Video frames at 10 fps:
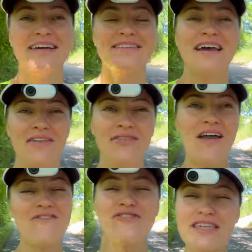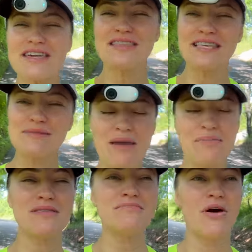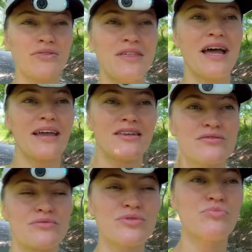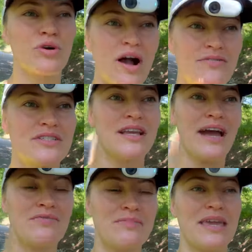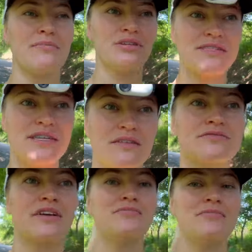Now, I feel like this might be the mode that I use more often, kind of being able to see in front of